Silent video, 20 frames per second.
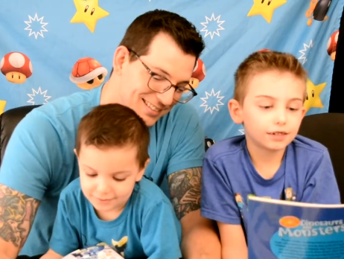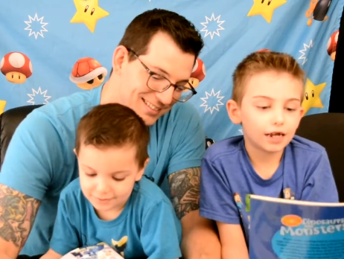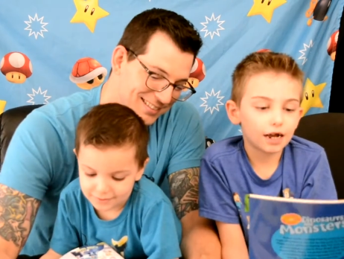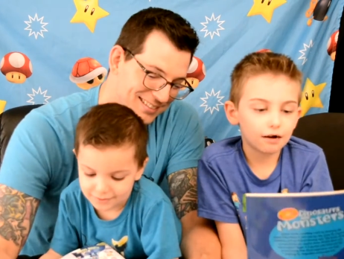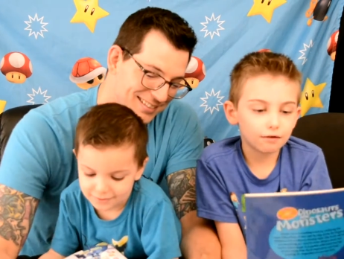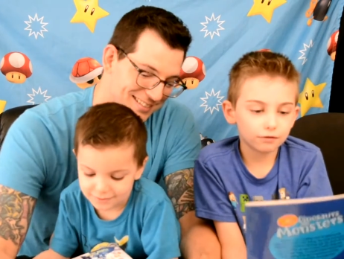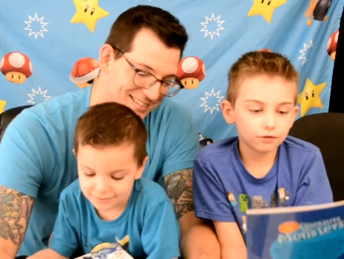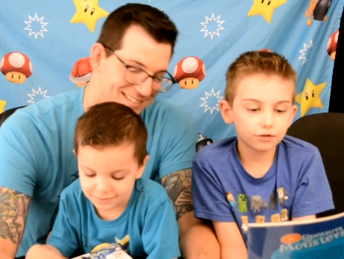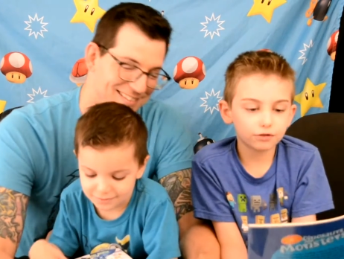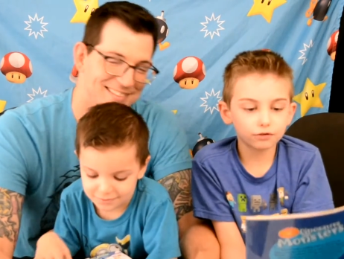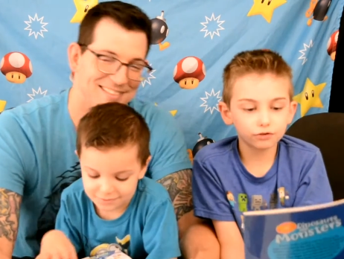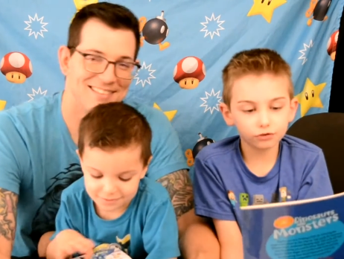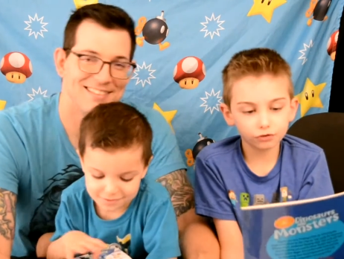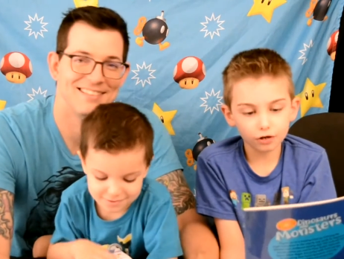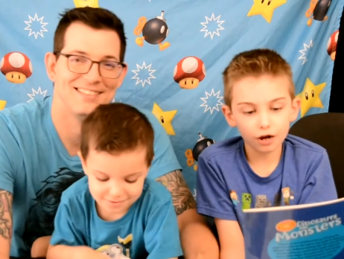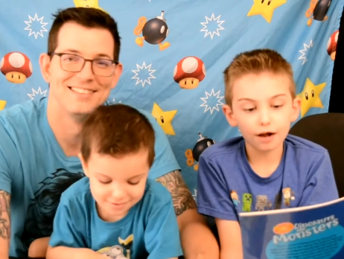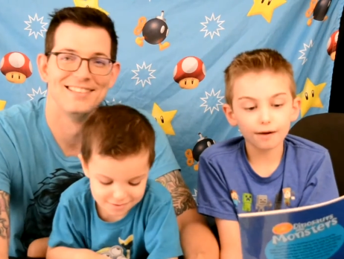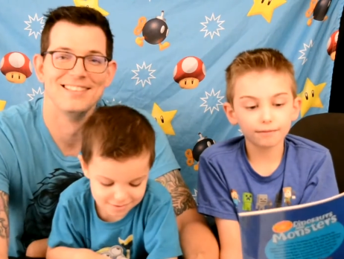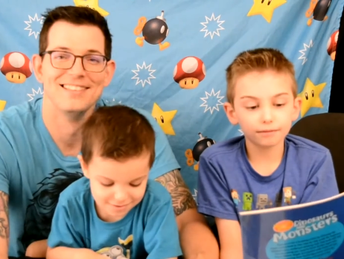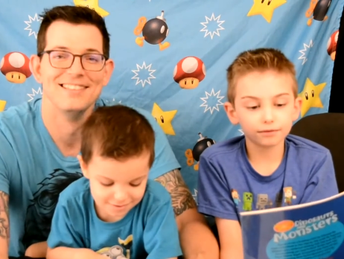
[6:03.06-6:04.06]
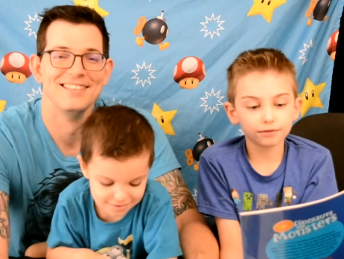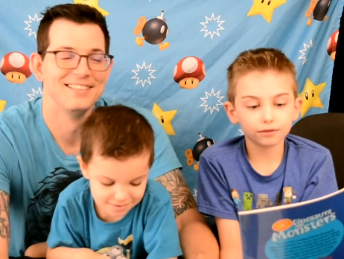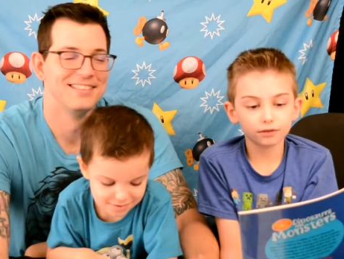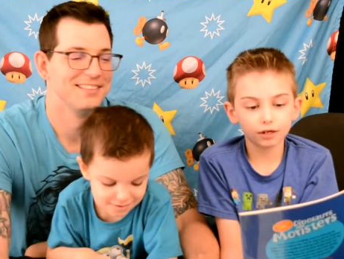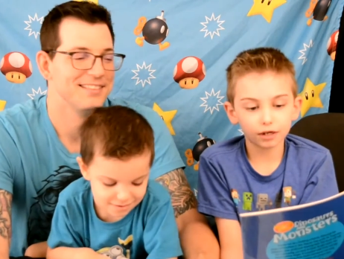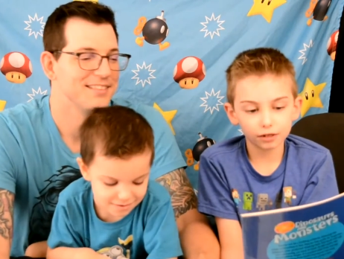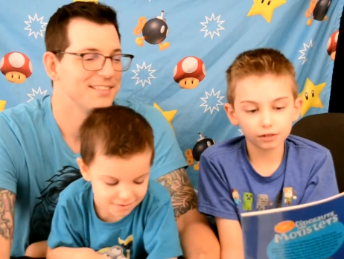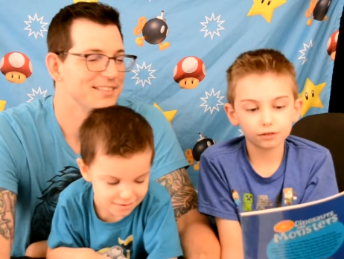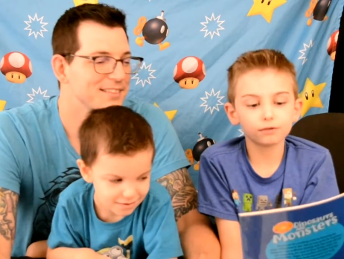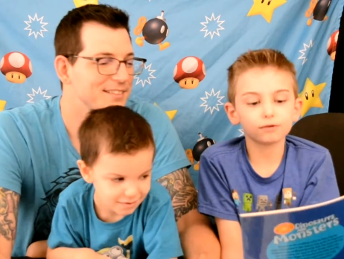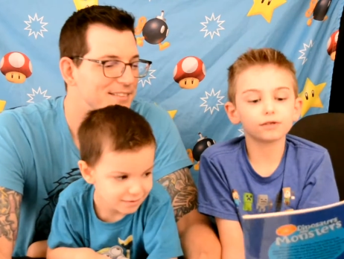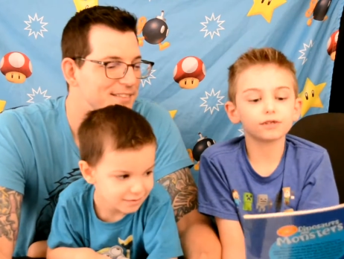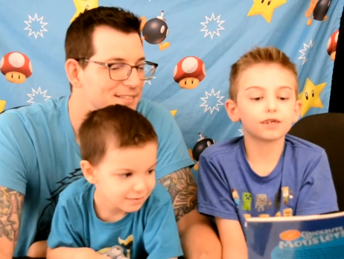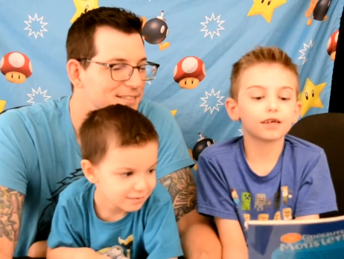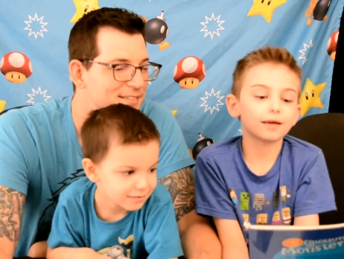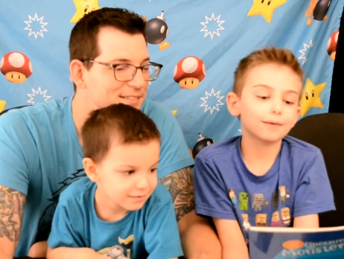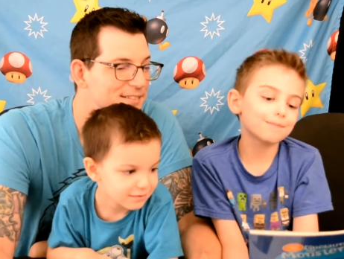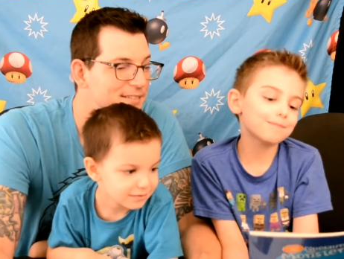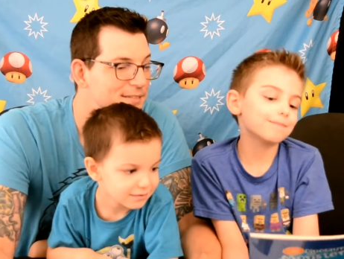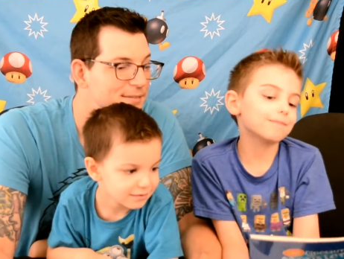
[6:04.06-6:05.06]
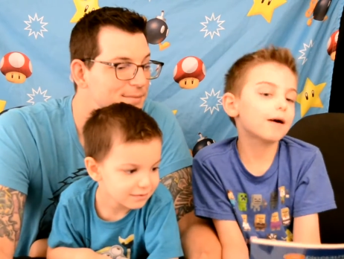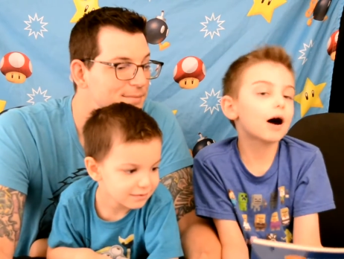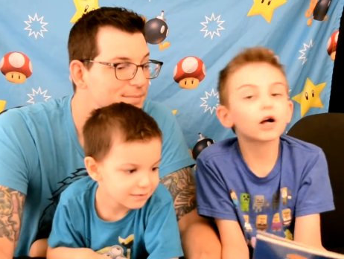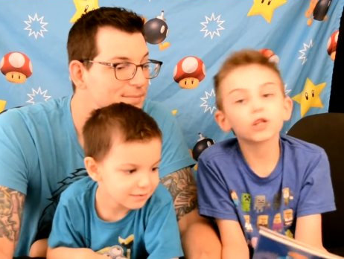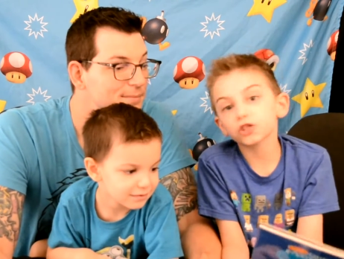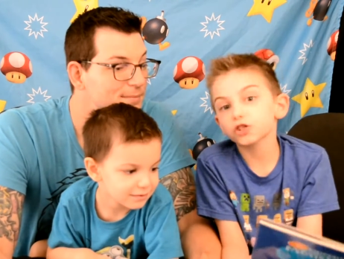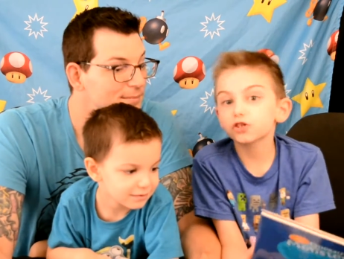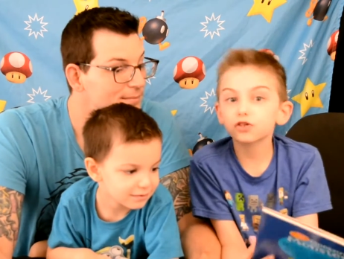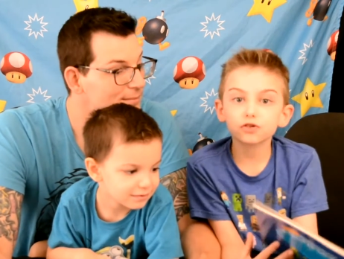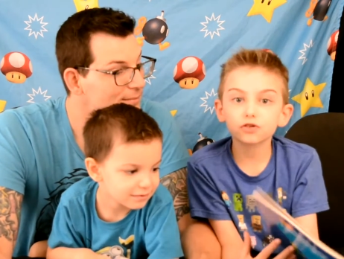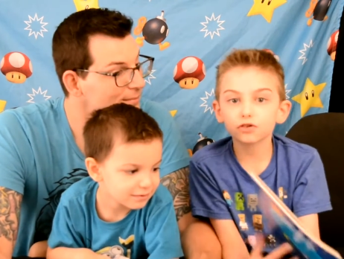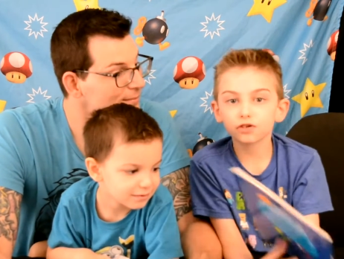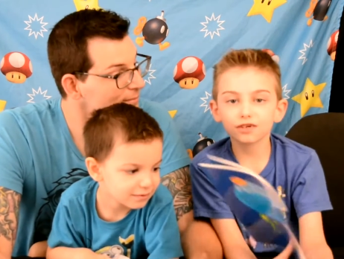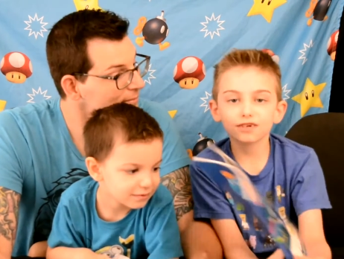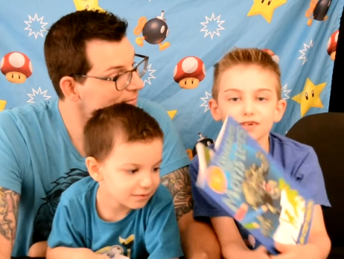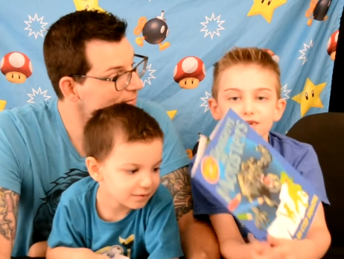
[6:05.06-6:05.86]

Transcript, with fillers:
Speaker 1: how to draw dinosaurs and monsters.